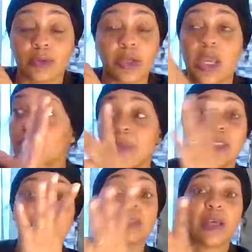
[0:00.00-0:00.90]
in the
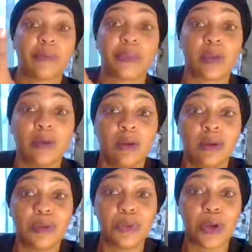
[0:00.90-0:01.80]
midst of something,
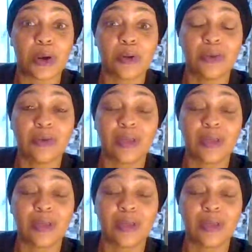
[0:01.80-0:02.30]
you know.